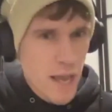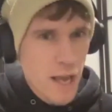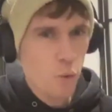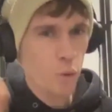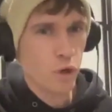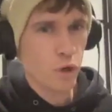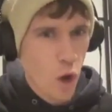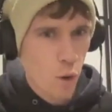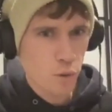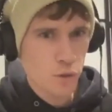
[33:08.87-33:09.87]
or
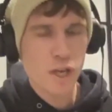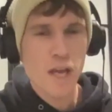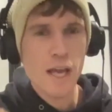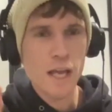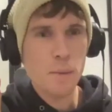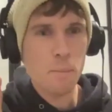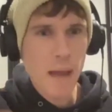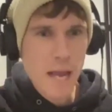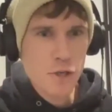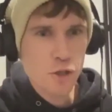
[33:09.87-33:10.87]
coach in
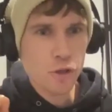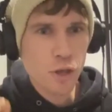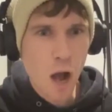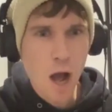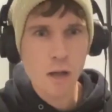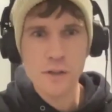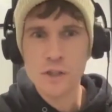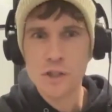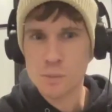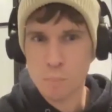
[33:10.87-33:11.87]
major college
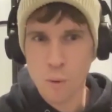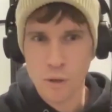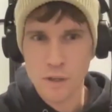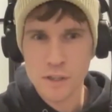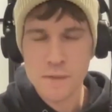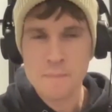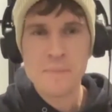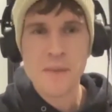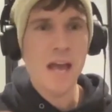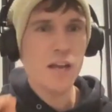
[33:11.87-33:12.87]
sports,
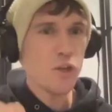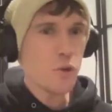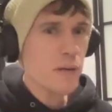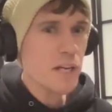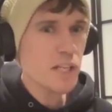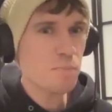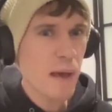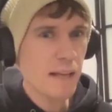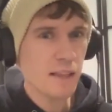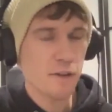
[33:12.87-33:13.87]
and you
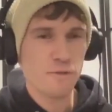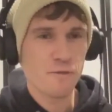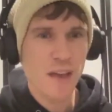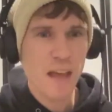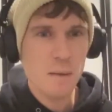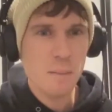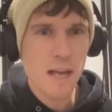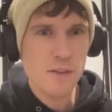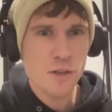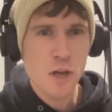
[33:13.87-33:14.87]
expect the fan
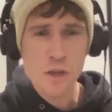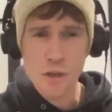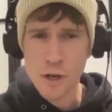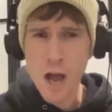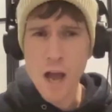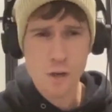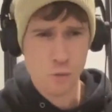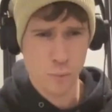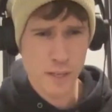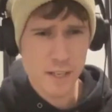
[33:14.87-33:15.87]
base to not
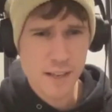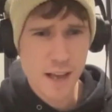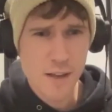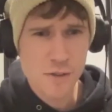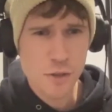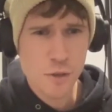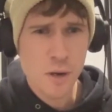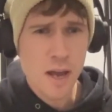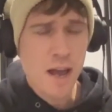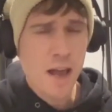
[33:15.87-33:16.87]
criticize you
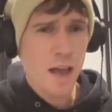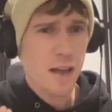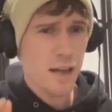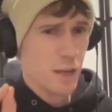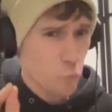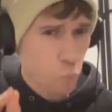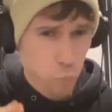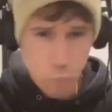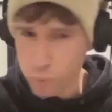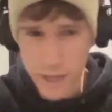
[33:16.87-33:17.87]
in
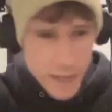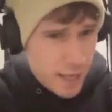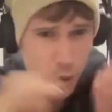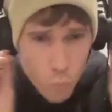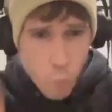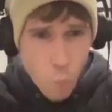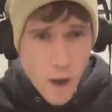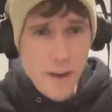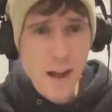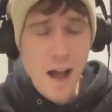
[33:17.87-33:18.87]

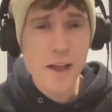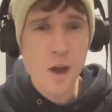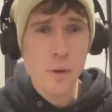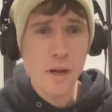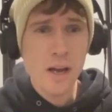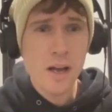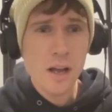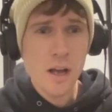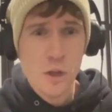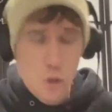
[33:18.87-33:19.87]
one iota,
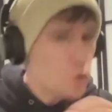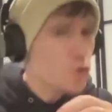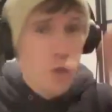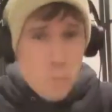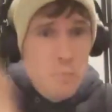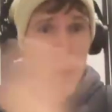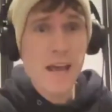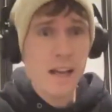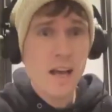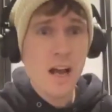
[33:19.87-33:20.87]
you should
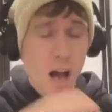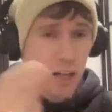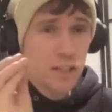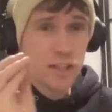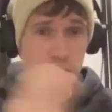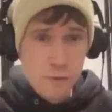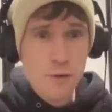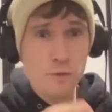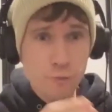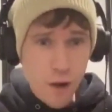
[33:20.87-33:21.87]
pick a
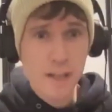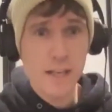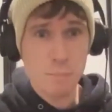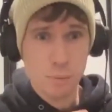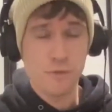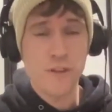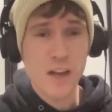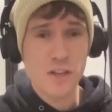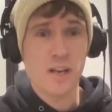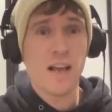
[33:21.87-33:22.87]
different fucking
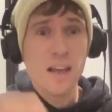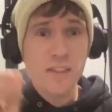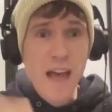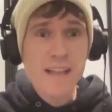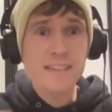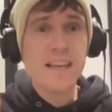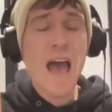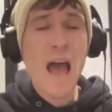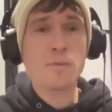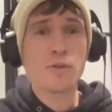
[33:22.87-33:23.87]
profession. That's
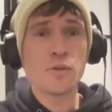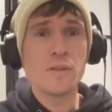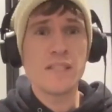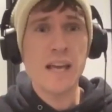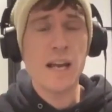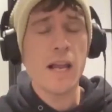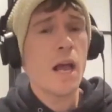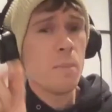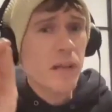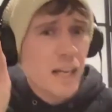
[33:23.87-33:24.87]
absolute insanity.
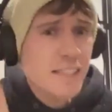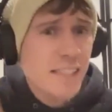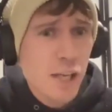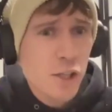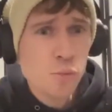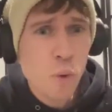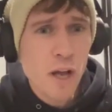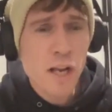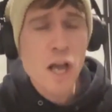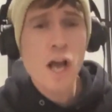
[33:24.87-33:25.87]
Because guess
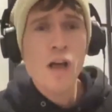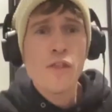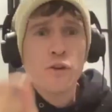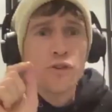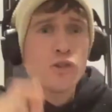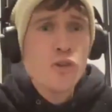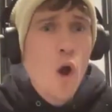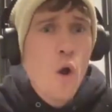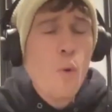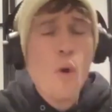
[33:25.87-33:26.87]
what? There's
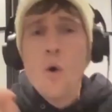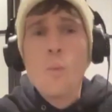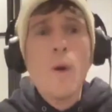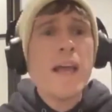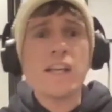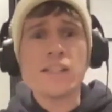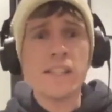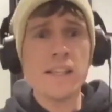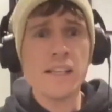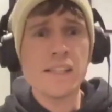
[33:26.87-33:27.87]
no way to sit
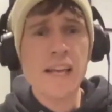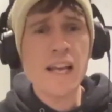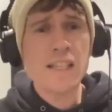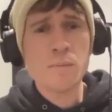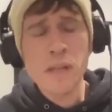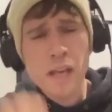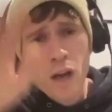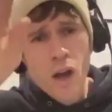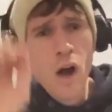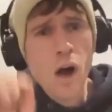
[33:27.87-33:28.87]
in the stands and be like,
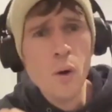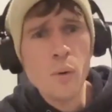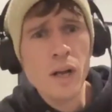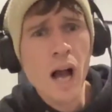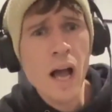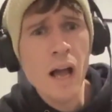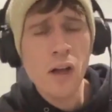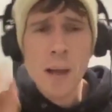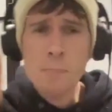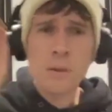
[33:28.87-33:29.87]
oh, Kyle,
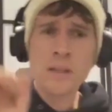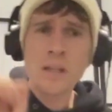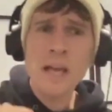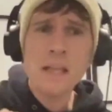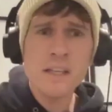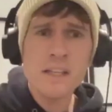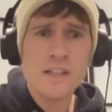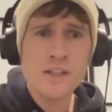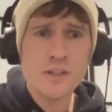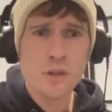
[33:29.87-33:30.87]
I politely
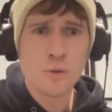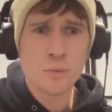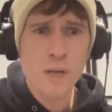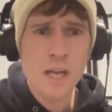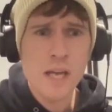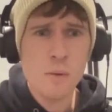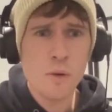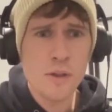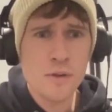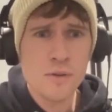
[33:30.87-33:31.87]
disagree
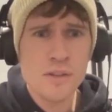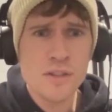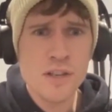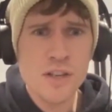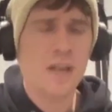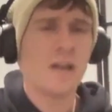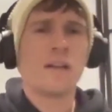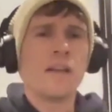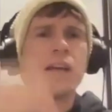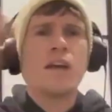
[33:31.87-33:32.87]
with your decision.
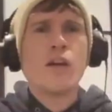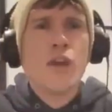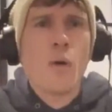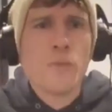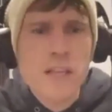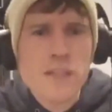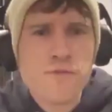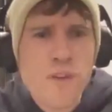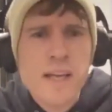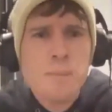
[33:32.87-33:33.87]
Like, no, that's
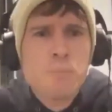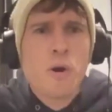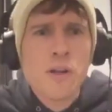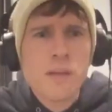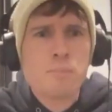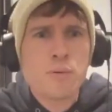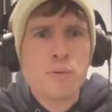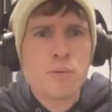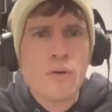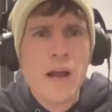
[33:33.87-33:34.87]
fucking part of the
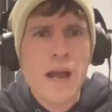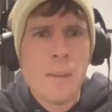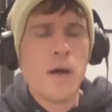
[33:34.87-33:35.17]
program.